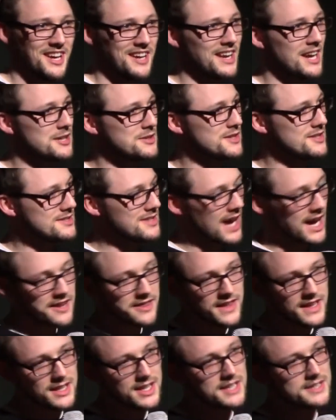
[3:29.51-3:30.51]
I
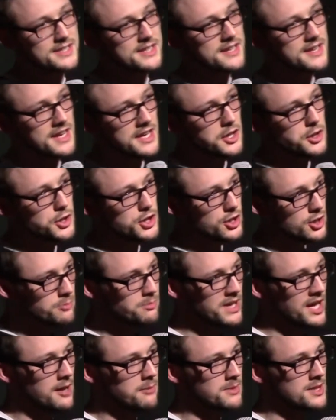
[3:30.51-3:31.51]
think that's the thing you should
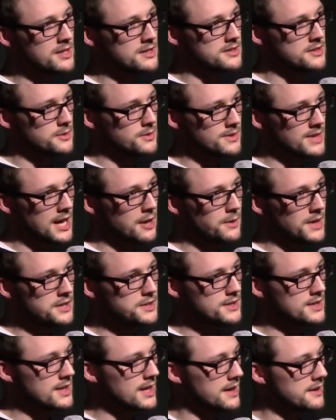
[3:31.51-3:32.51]
be able to do now,
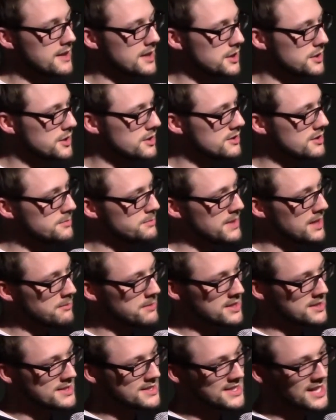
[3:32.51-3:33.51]
actually. I think you should just be
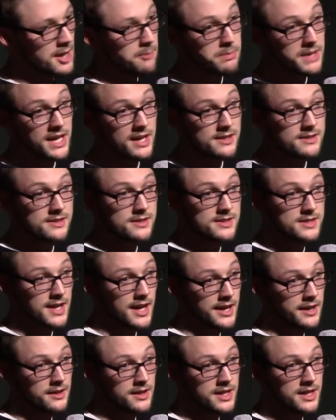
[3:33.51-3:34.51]
able to skip kids
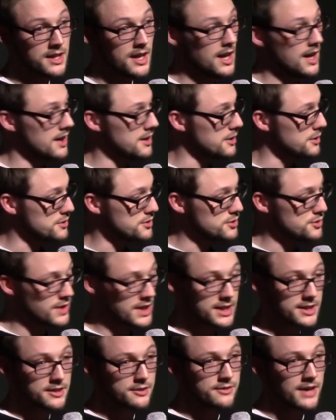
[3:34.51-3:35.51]
entirely and go
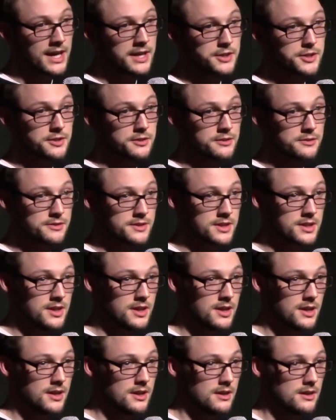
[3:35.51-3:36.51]
straight to grandchildren.
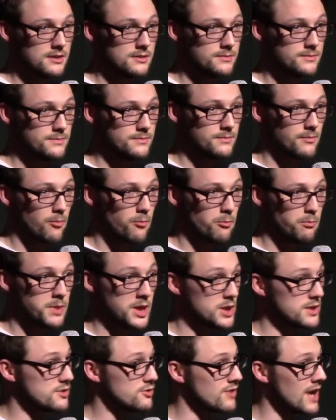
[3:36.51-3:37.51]

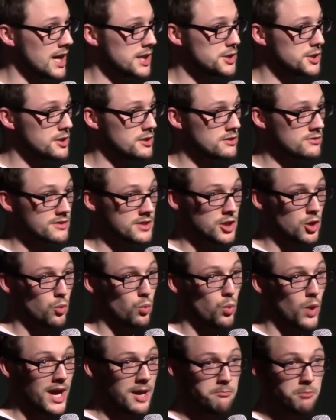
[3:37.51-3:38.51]
Because grandchildren are
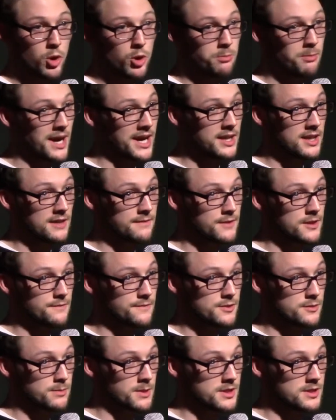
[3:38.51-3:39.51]
way more my level of
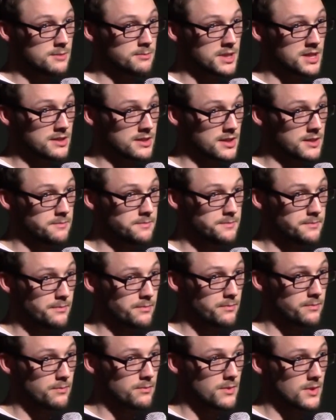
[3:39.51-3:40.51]
responsibility.
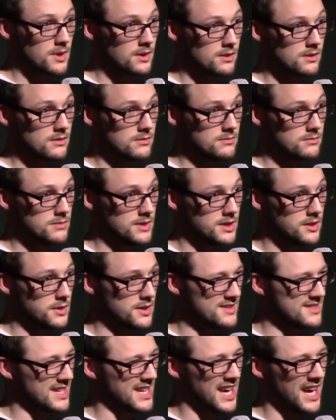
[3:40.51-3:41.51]
You know,
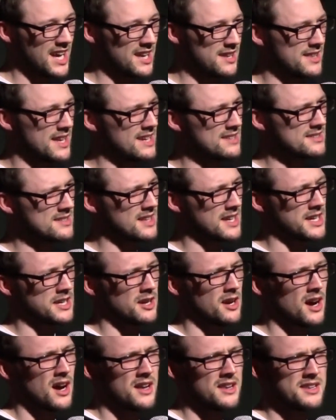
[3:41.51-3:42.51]
because a kid, that's like,
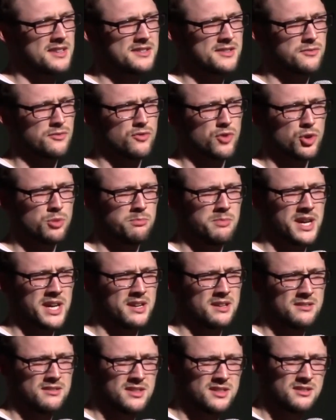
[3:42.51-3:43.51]
that's a
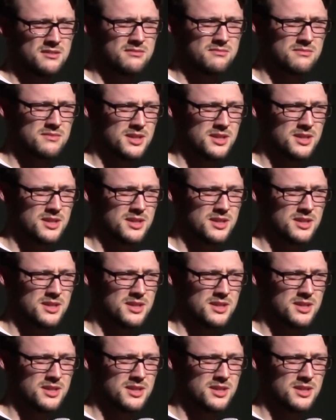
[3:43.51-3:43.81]
roommate, you know?